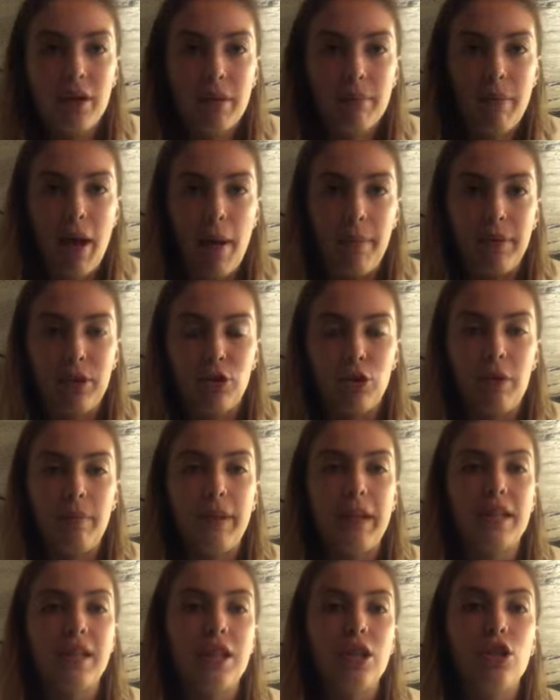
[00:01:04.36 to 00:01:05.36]
in puppetry
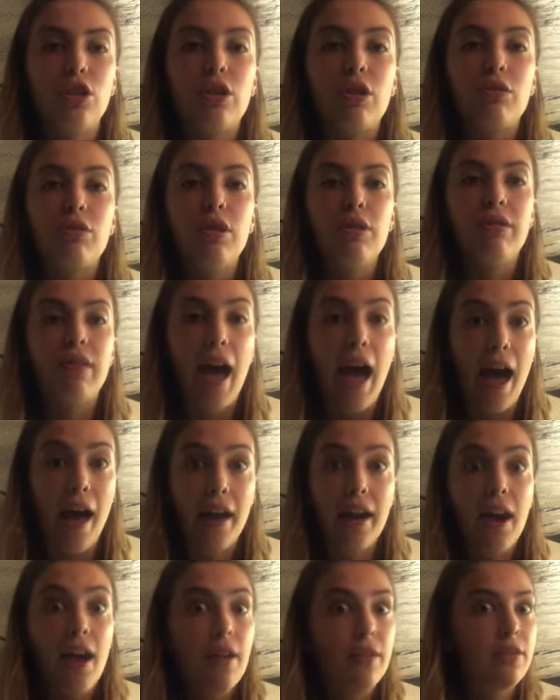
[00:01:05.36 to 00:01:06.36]
because it shows you that
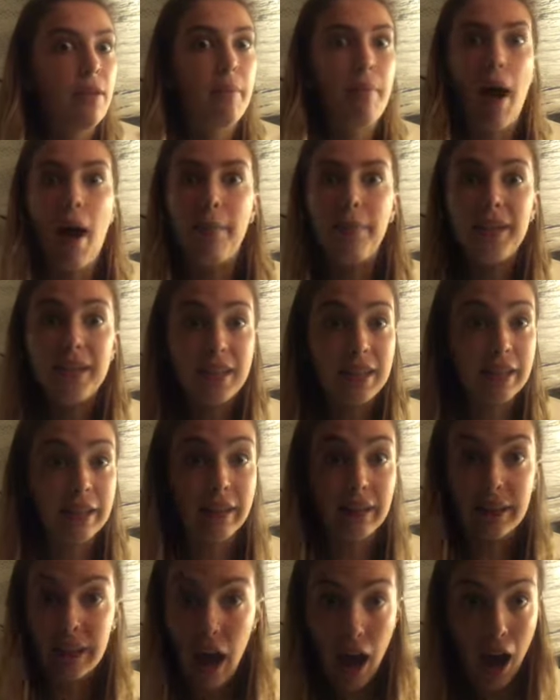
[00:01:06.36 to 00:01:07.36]
the puppet is
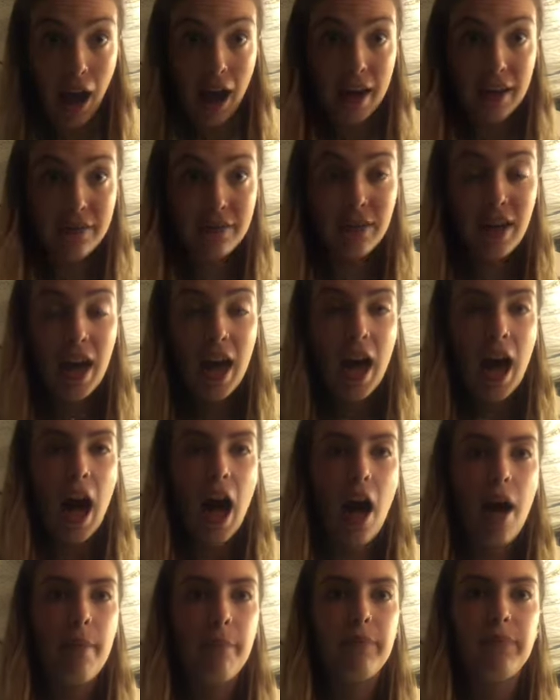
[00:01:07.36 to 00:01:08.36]
alive.
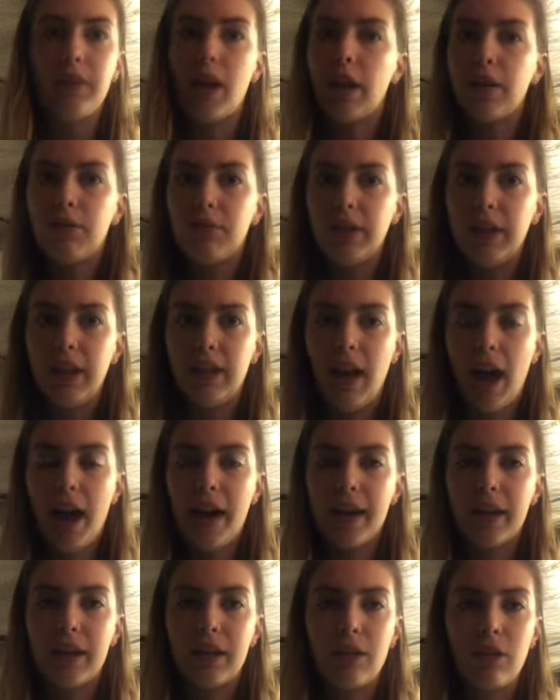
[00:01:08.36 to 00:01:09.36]
Not only that,
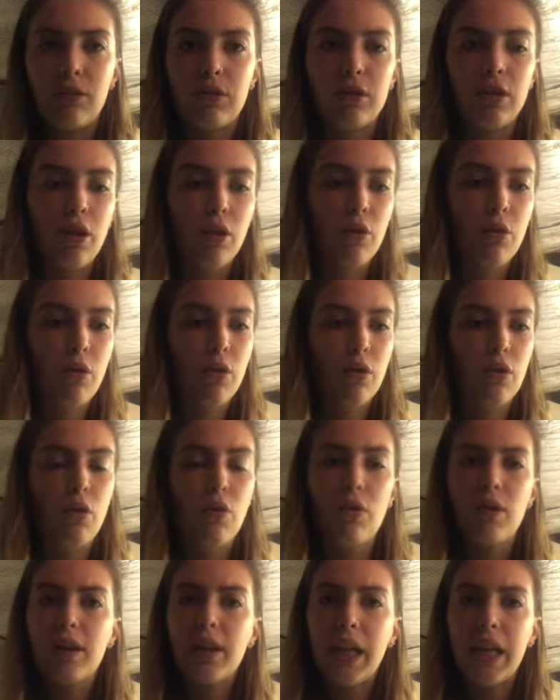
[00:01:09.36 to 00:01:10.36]
it can also
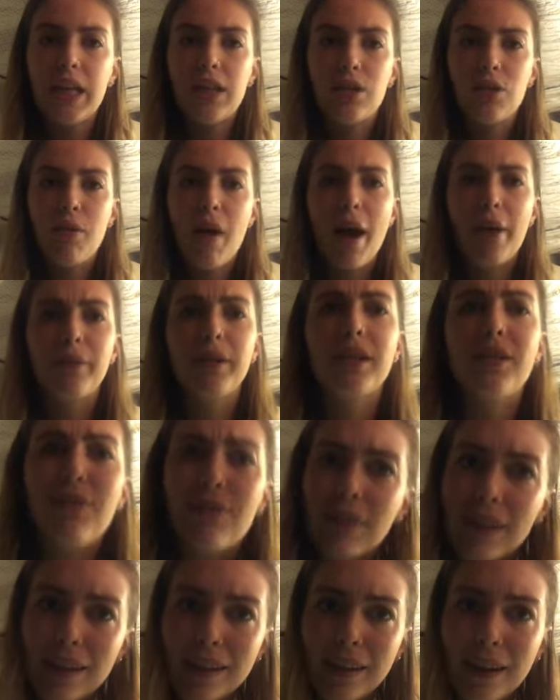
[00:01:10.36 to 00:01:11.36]
correlate to how it's
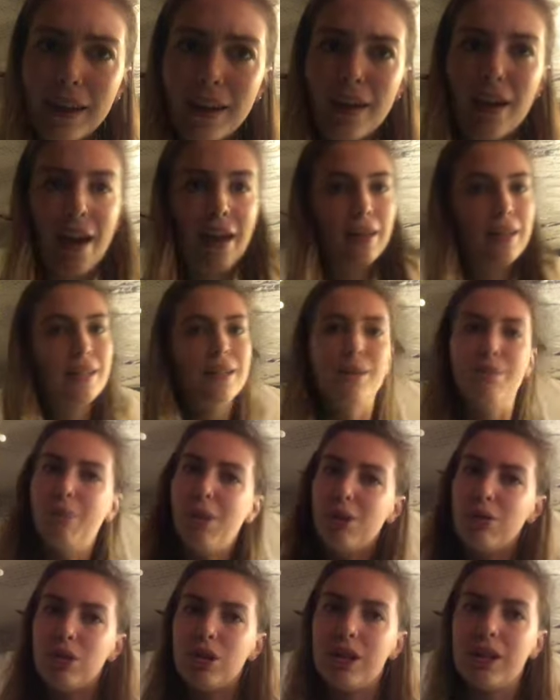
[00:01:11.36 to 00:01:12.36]
feeling and its
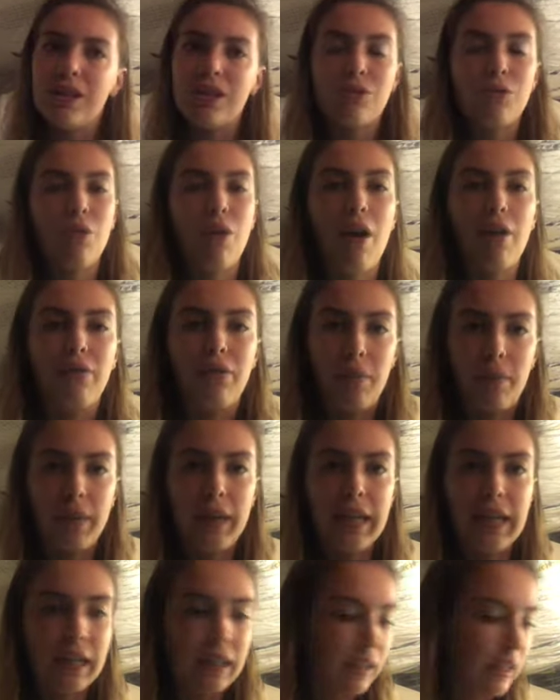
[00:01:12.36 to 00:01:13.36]
emotions throughout the
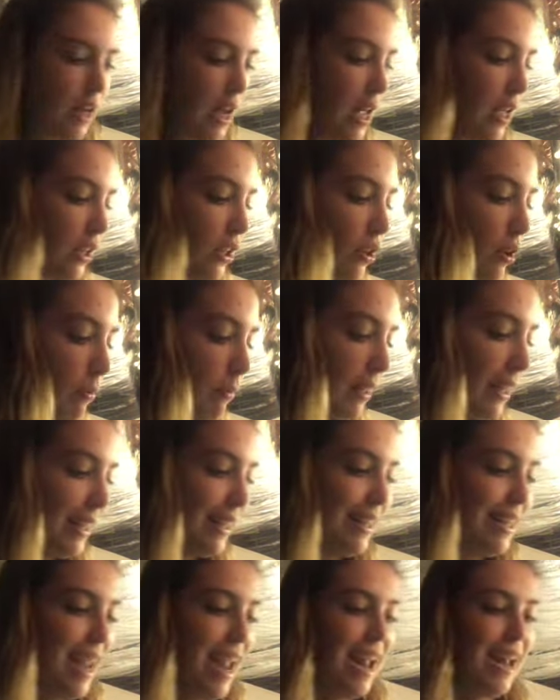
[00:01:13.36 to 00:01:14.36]
piece. So I'm going to
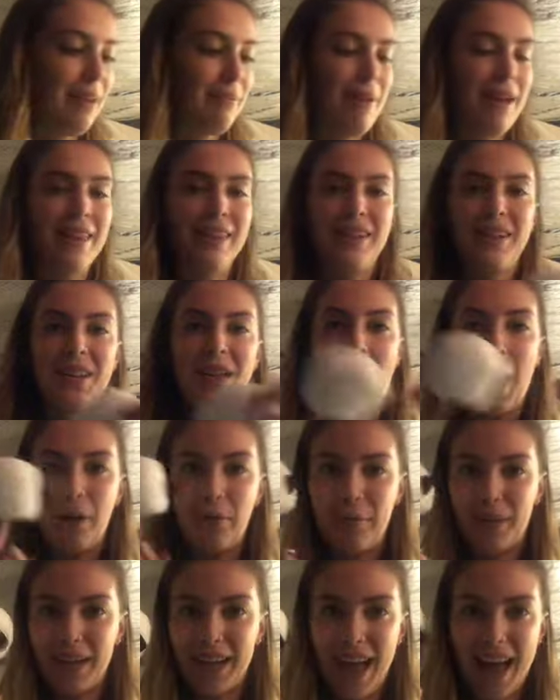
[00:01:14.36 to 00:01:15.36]
take my little
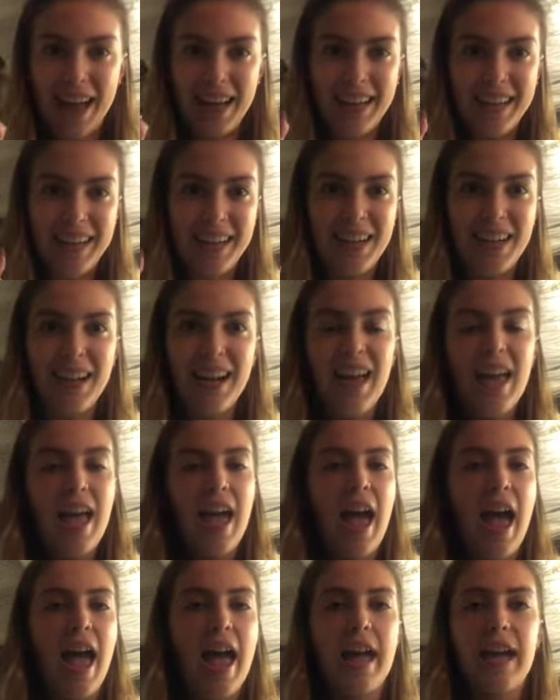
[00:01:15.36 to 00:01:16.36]
helper guy here
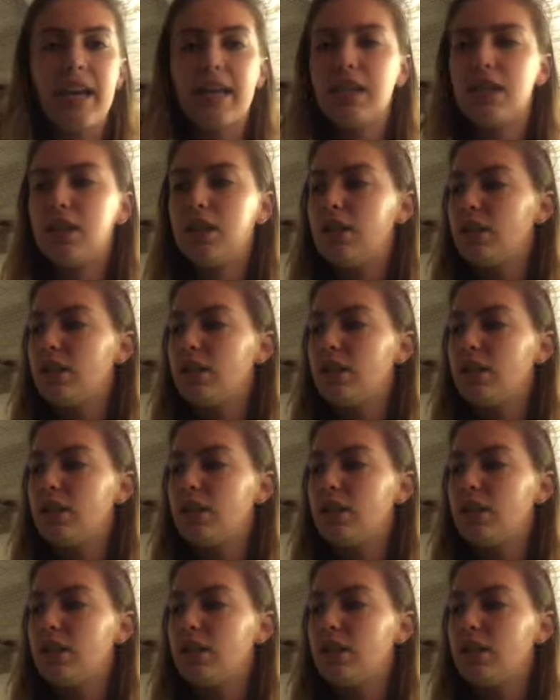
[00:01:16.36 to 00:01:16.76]
and,